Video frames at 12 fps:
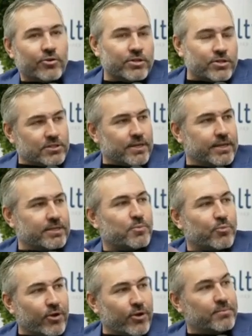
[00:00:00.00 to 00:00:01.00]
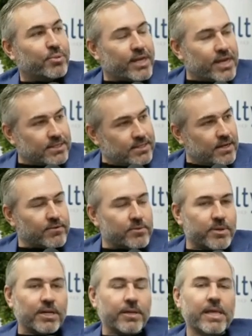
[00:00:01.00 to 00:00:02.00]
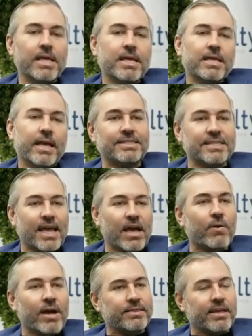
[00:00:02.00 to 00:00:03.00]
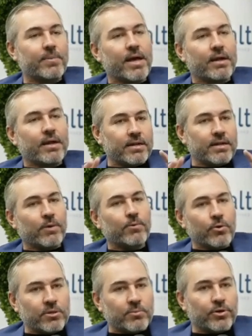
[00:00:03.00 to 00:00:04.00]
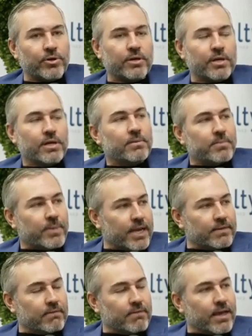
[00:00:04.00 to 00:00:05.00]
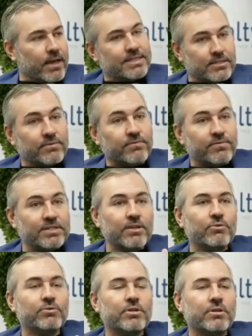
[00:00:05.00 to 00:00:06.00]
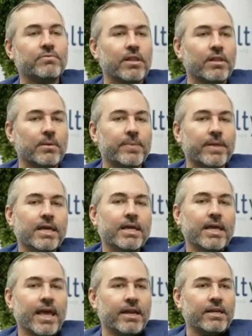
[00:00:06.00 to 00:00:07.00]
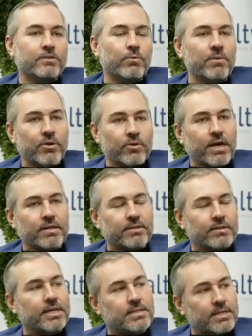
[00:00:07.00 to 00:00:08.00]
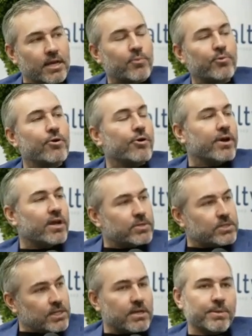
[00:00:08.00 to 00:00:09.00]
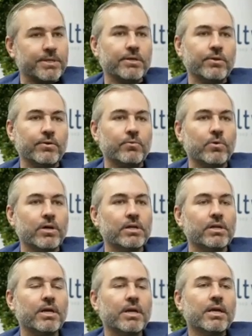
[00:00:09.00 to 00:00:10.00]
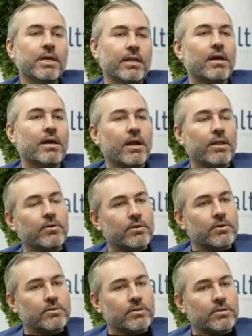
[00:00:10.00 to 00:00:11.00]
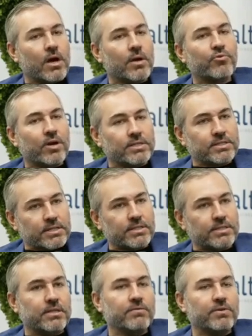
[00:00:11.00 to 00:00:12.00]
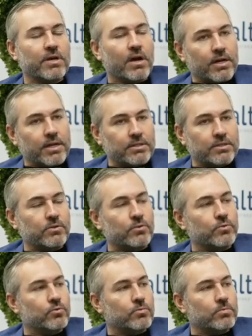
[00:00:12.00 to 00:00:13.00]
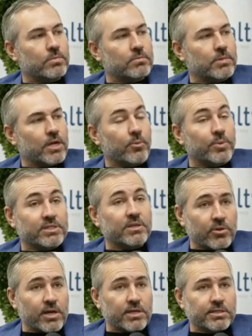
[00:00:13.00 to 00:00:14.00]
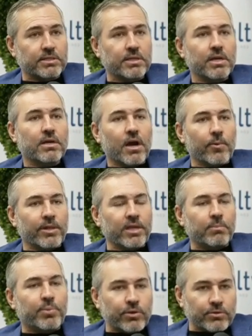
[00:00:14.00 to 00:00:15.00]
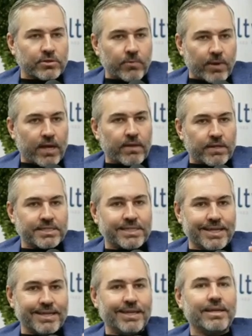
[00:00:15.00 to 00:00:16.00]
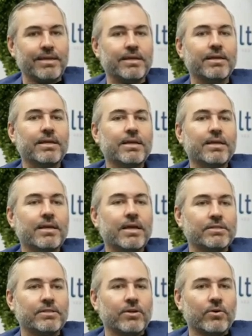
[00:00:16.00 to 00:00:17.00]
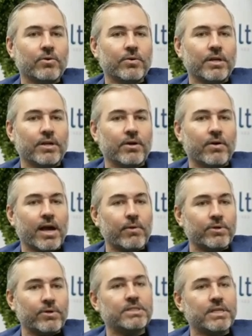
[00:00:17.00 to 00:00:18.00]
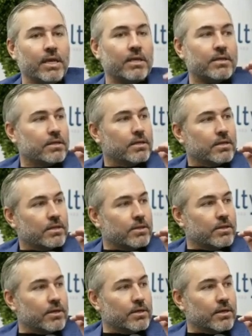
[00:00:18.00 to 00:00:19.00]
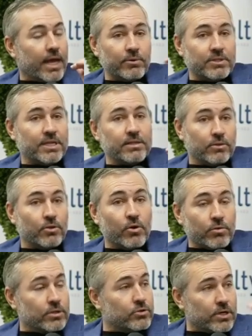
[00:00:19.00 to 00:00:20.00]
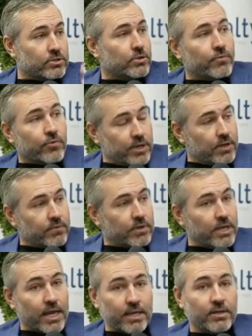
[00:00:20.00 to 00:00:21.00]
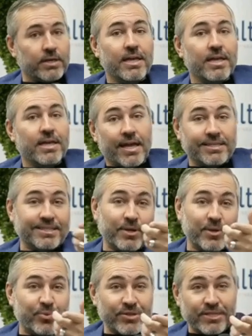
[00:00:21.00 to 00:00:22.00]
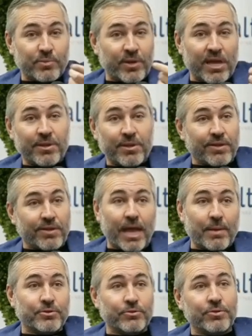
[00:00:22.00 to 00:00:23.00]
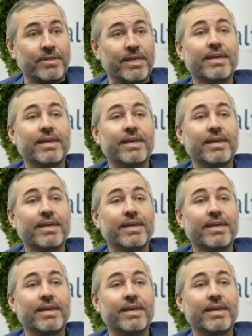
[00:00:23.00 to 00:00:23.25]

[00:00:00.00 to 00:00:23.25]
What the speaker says: You could have just like sprayed and blasted everybody. And this is how I think about it. And when I wrote the book back in the day, and this is continued to develop. And as we build out the Leads Connect program, which is coming in Q1, and a lot of the thought processes that have gone into LPT Plus are really built around this idea. And so, I would take the local address over any of it. Yeah, and look, I see somebody putting spam in there. Like, absolutely.